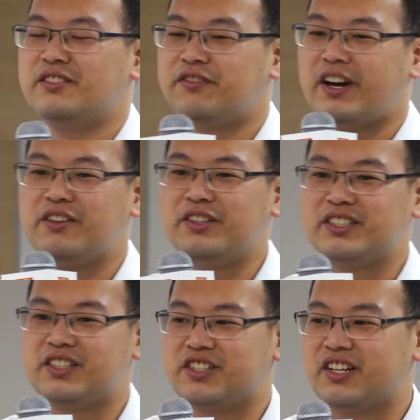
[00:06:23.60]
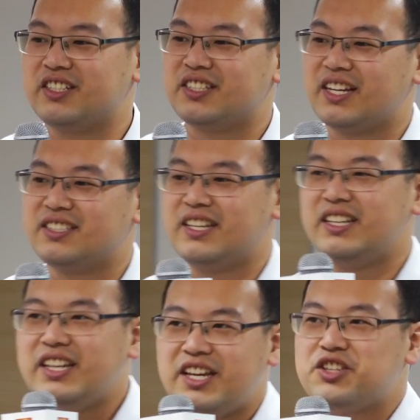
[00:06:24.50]
final decision is that they
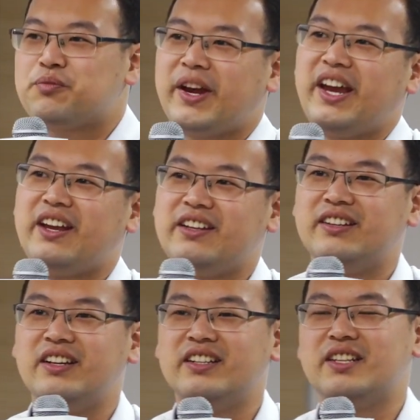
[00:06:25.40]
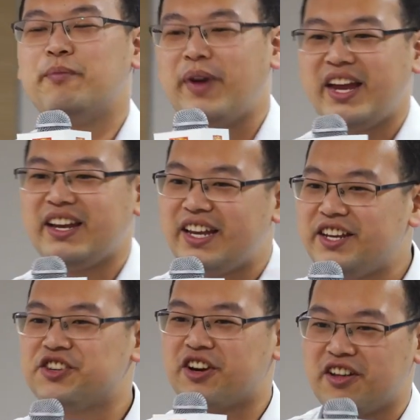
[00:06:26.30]
paid
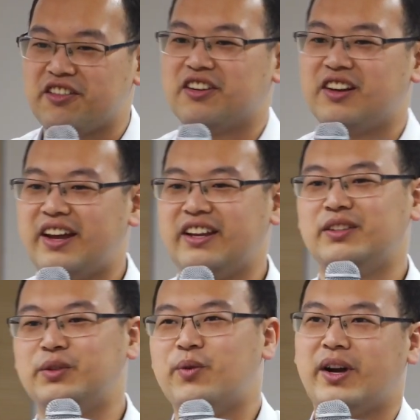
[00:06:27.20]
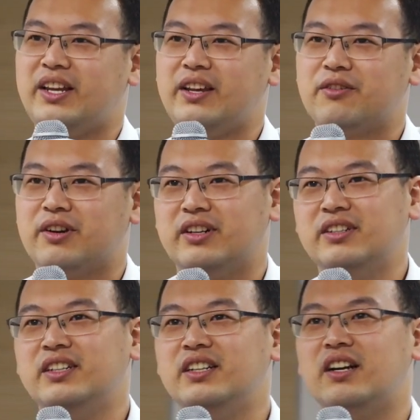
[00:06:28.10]
each other like
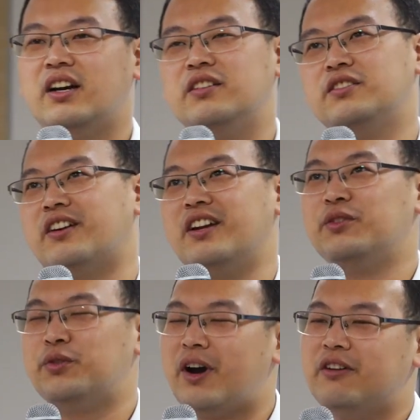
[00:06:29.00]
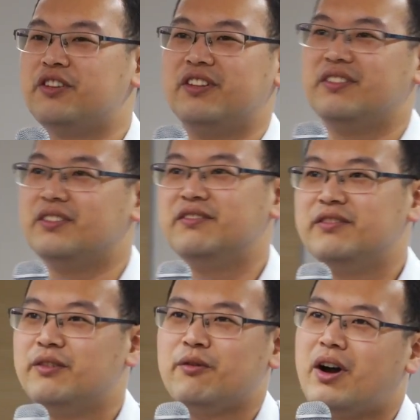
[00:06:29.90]

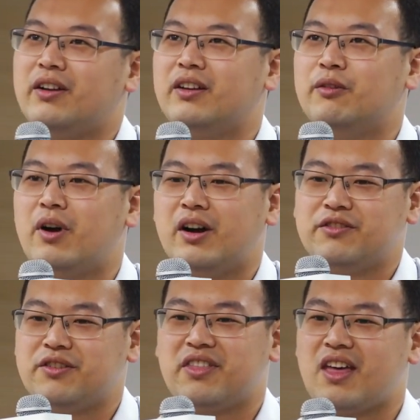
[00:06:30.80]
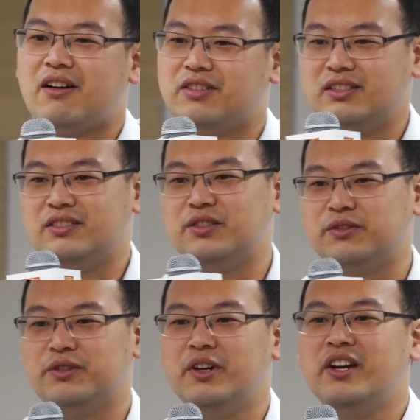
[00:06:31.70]

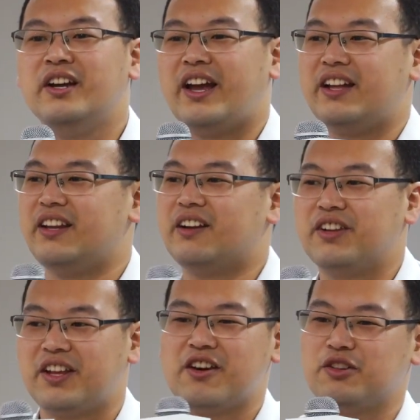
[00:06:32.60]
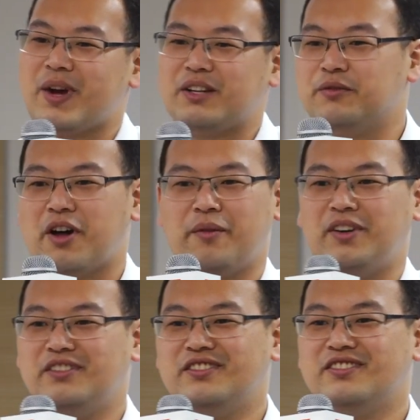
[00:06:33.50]
100,000 and everything goes back to
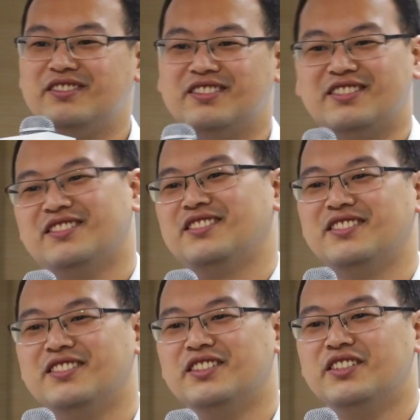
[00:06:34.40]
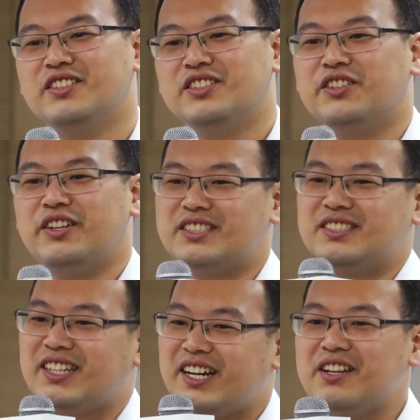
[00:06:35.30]
normal. So
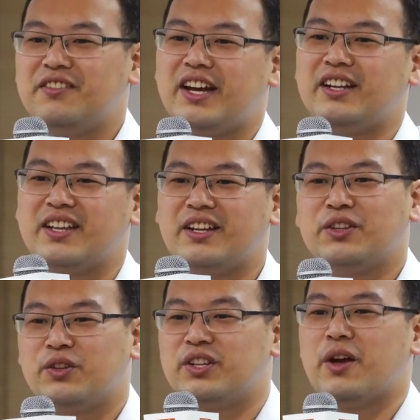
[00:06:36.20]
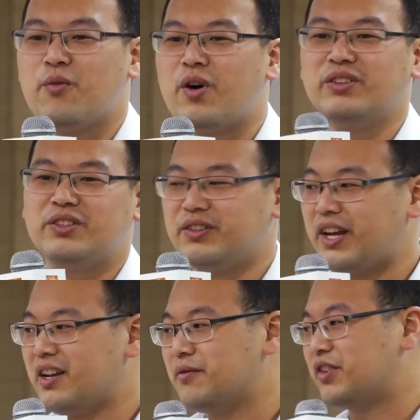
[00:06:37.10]
it's kind of like they won't do
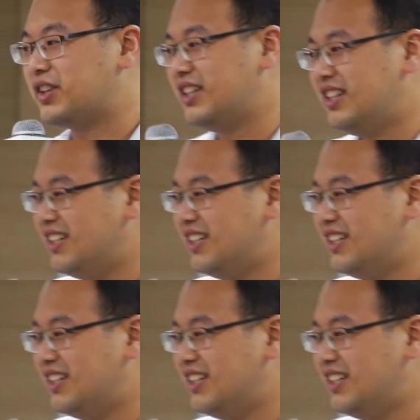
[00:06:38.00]
that anymore.